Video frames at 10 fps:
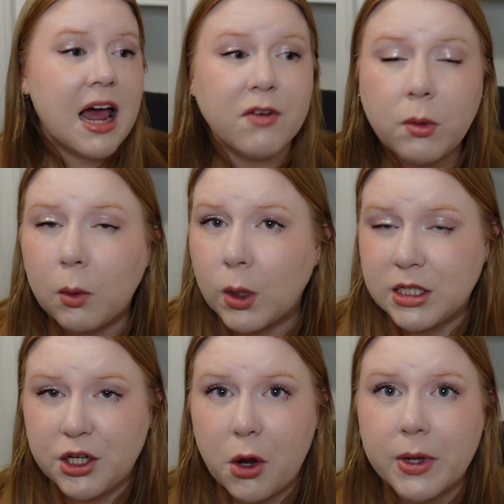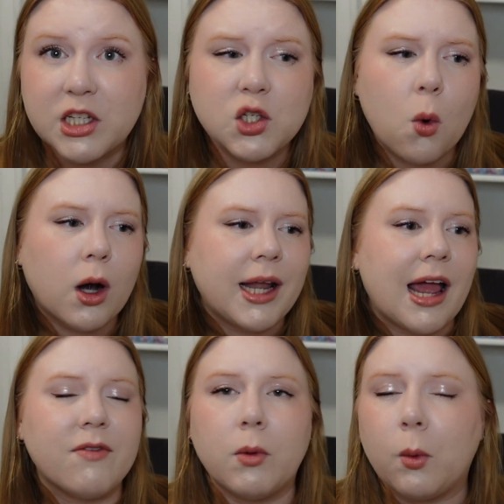Everyone wants to know his story,
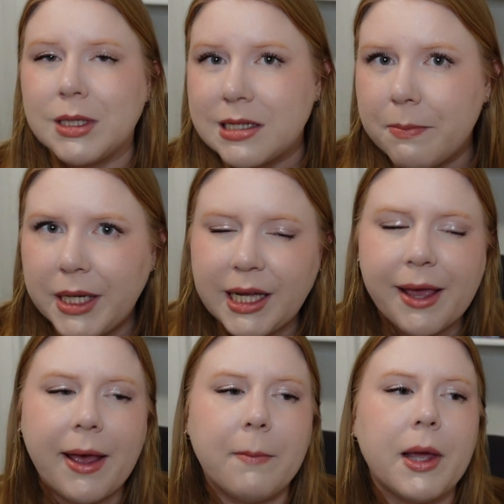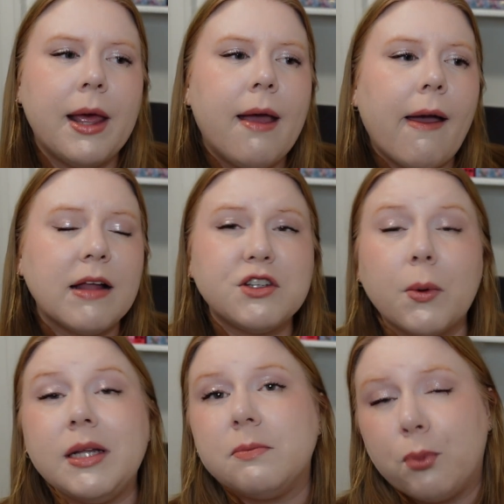everyone wants to meet him, and so
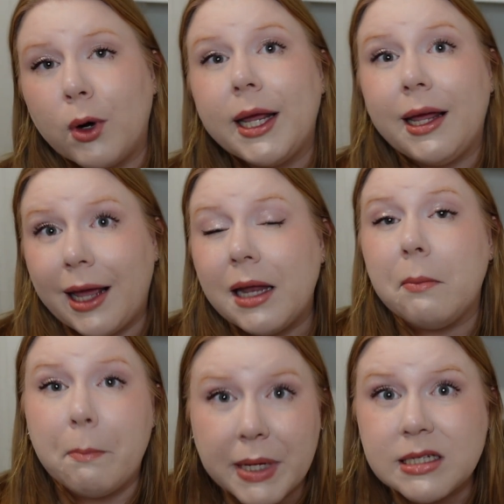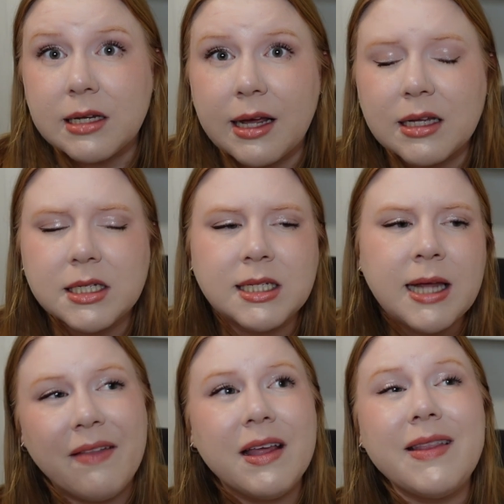he's bringing in business.
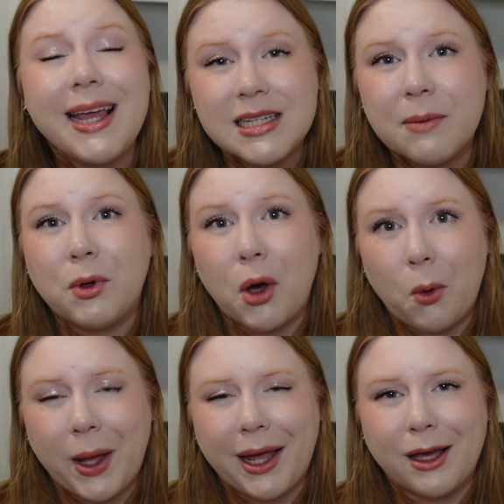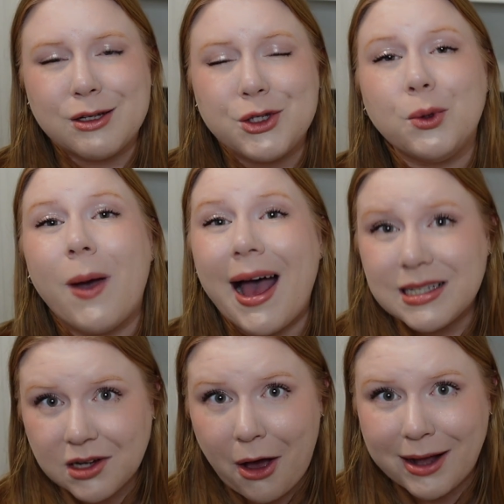And then they end up going to
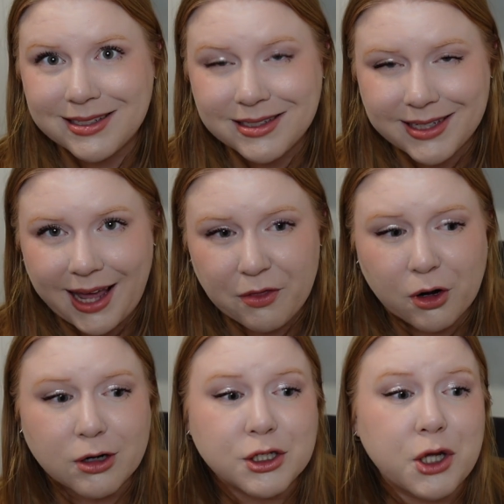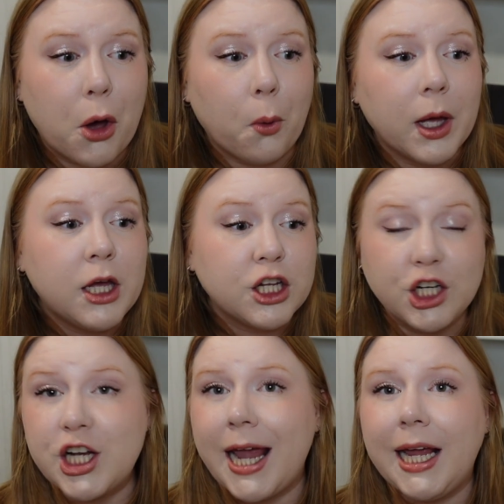Ascot together together. So
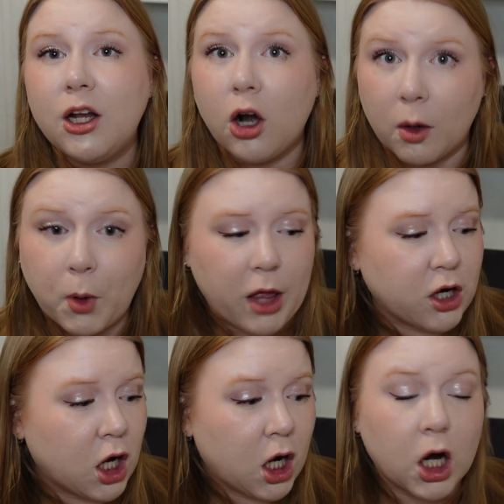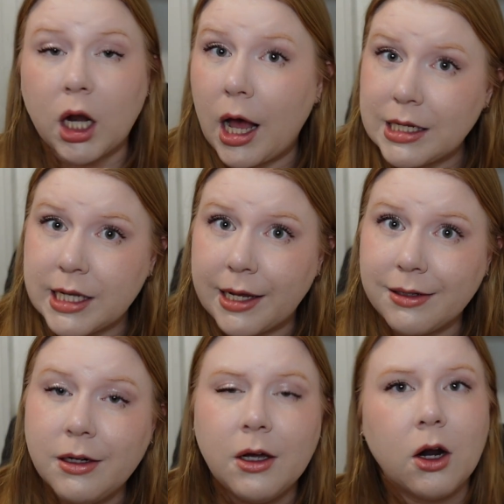Jane, her brother, her
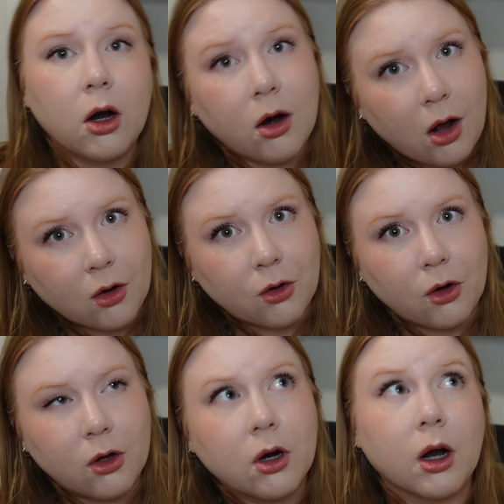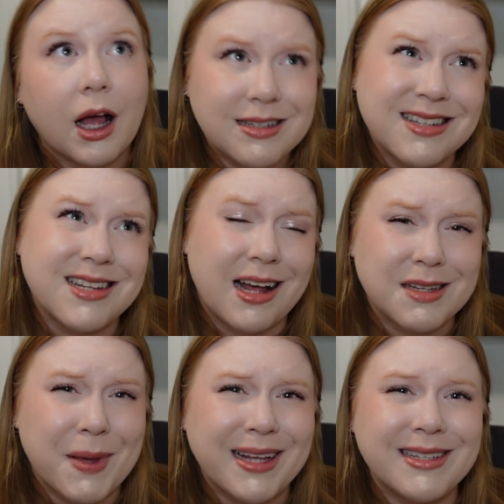cousin, her uncle, her cousin's
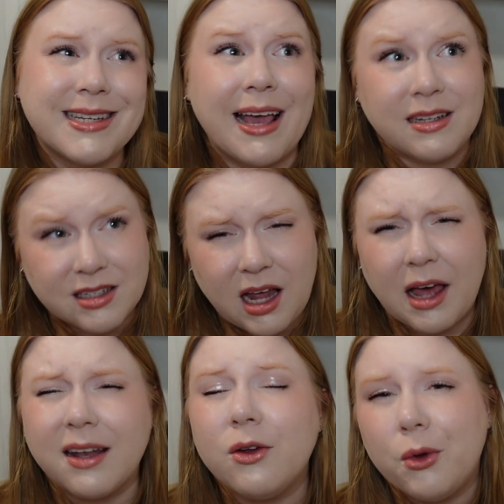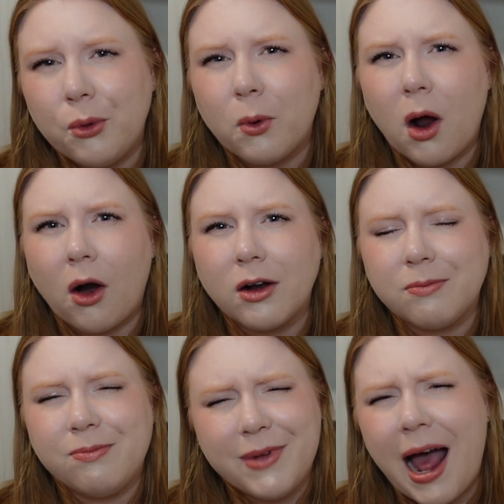husband and son, who are
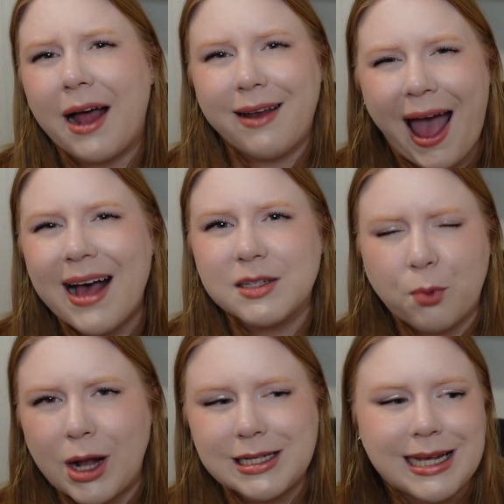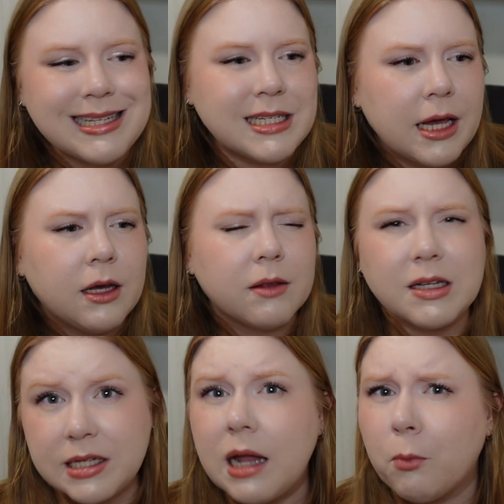not as present, the
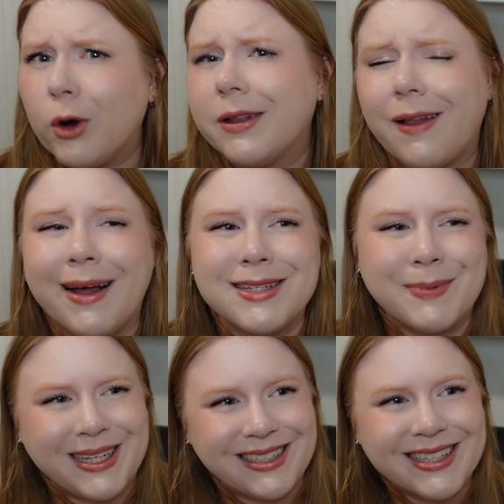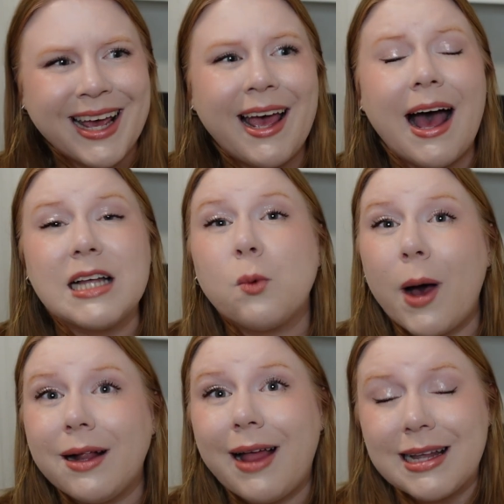son more than the husband, as
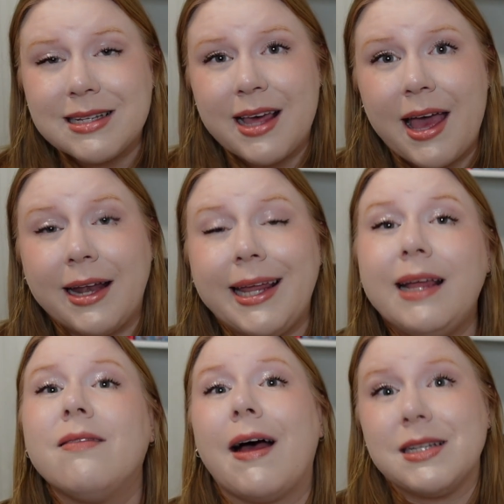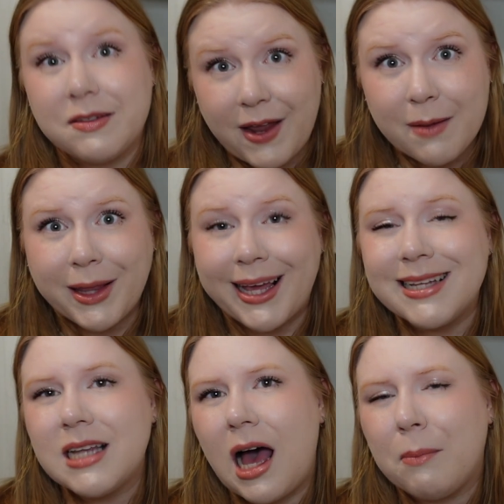well as then Eli's family
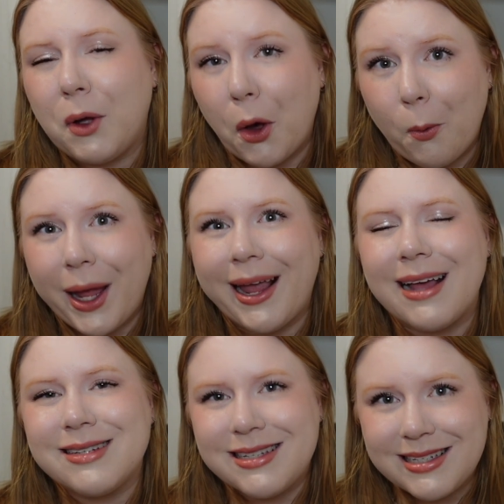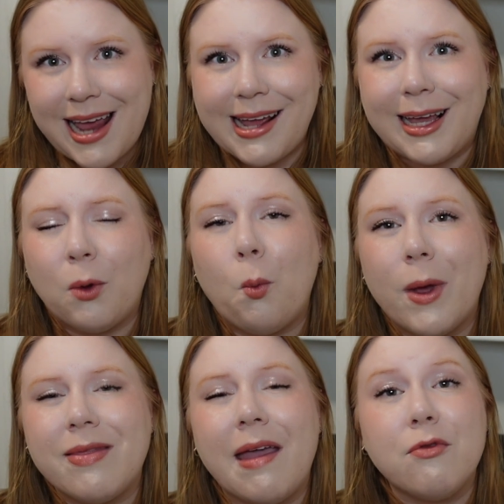end up going and staying
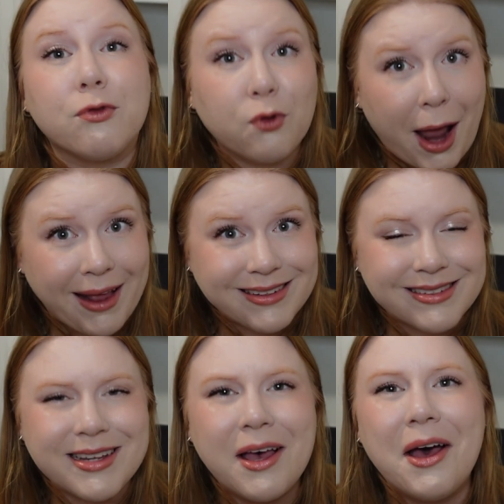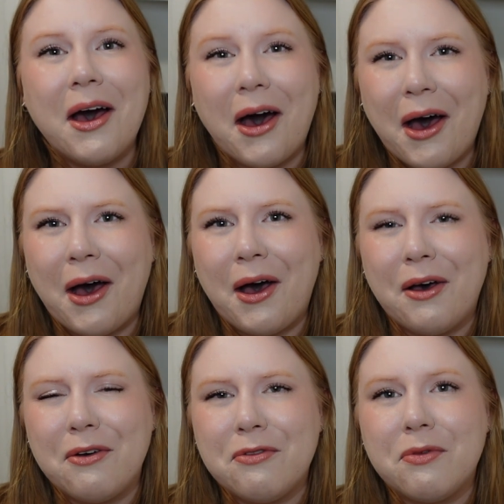with a friend
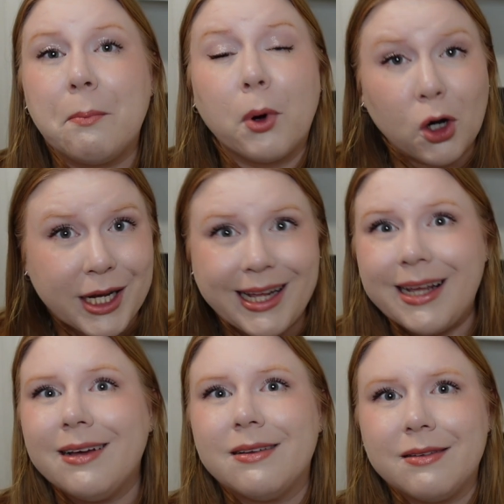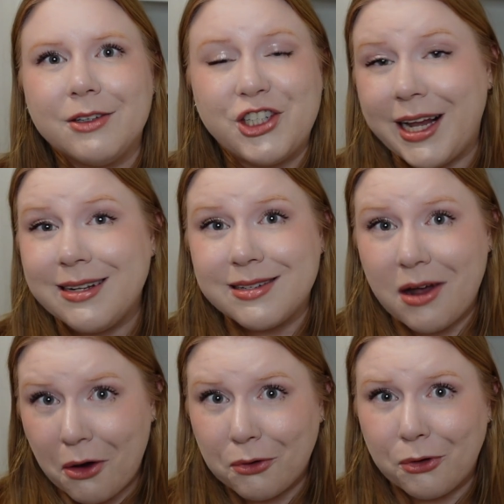of Bertie, Jane's
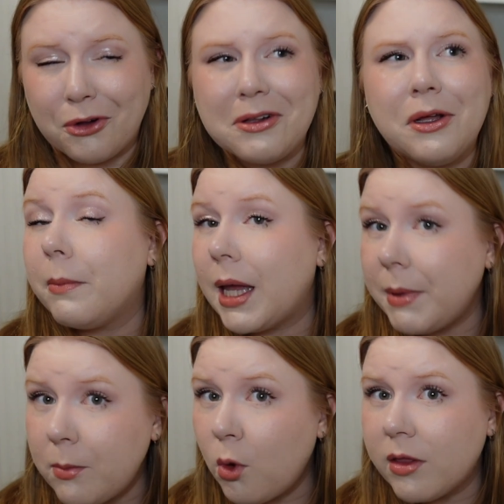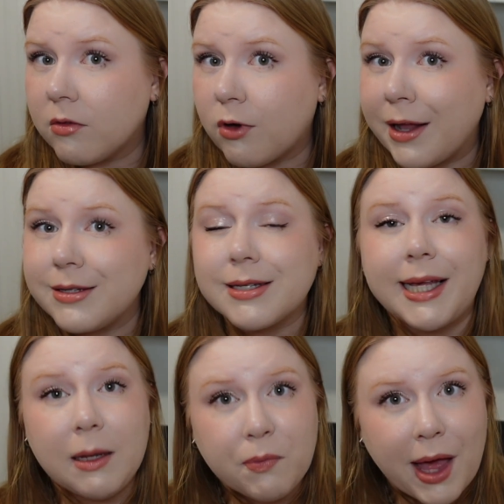uncle, maybe more than friends.
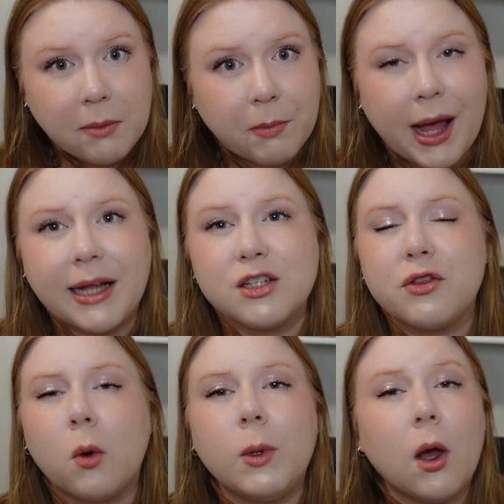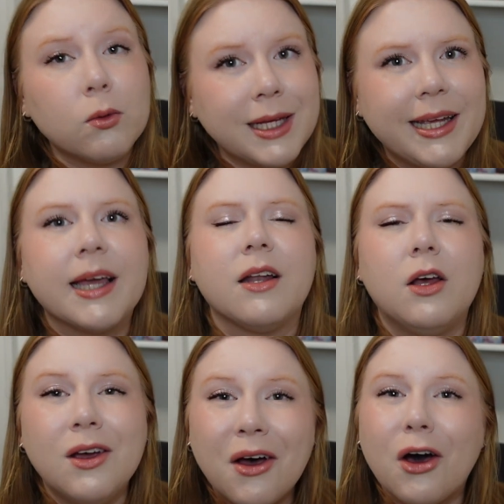Keep that in mind, though we only get
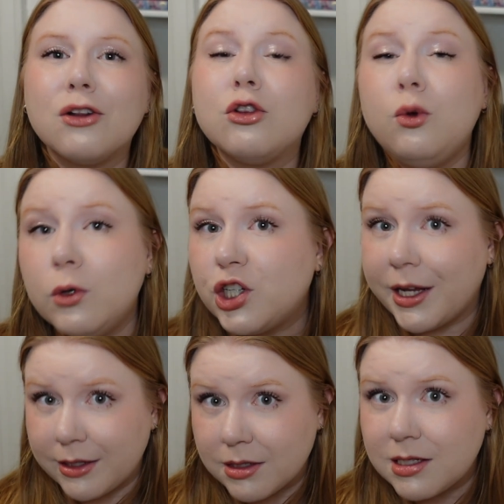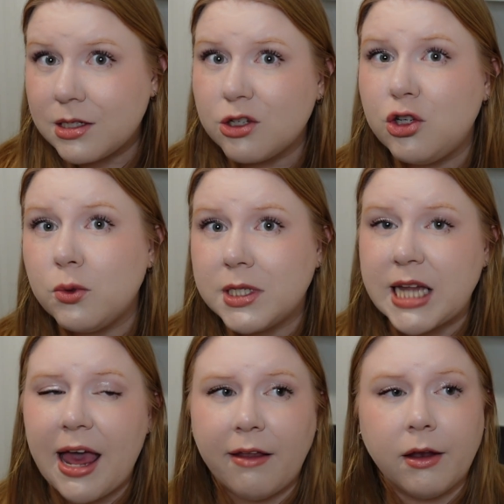allusions to
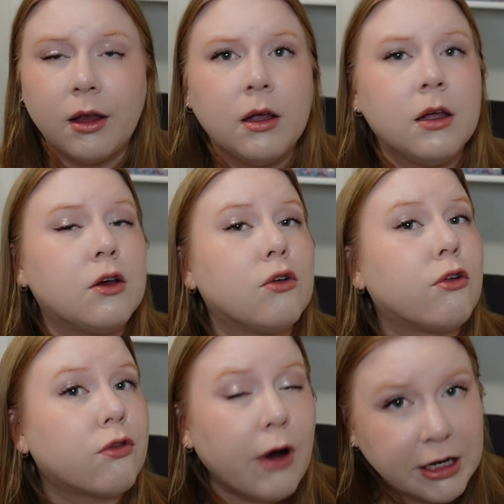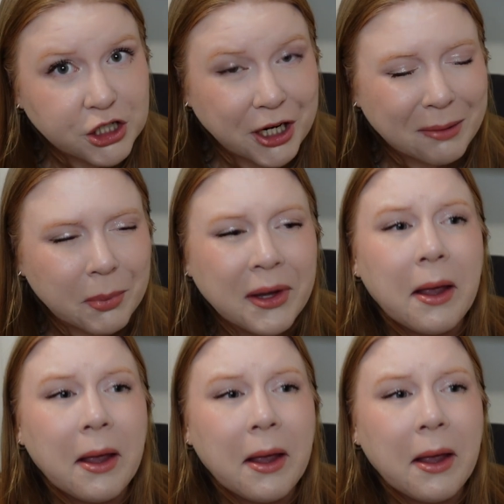said friendship.